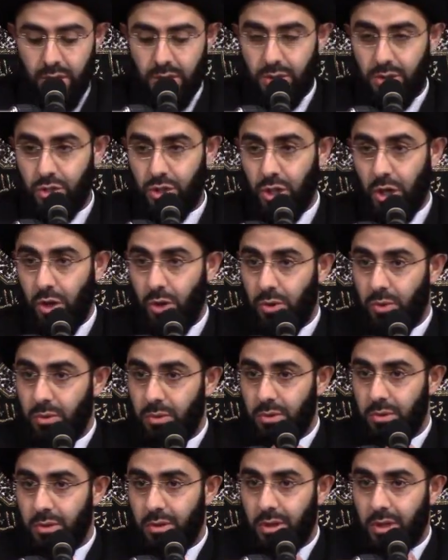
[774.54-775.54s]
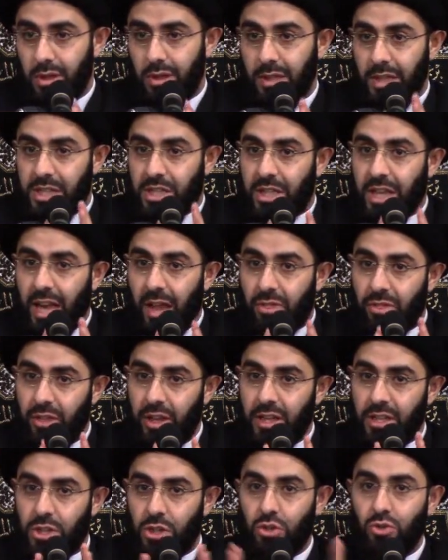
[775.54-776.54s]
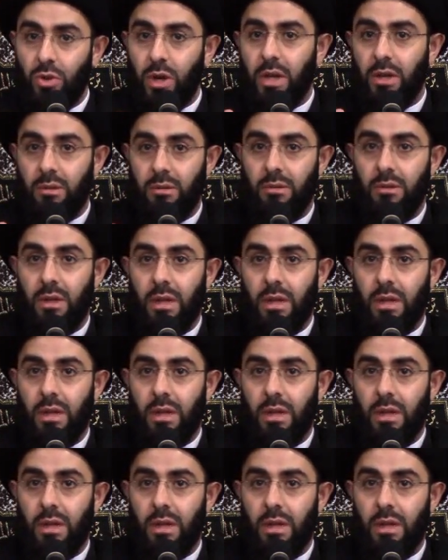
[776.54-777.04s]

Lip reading: So let's get things straight.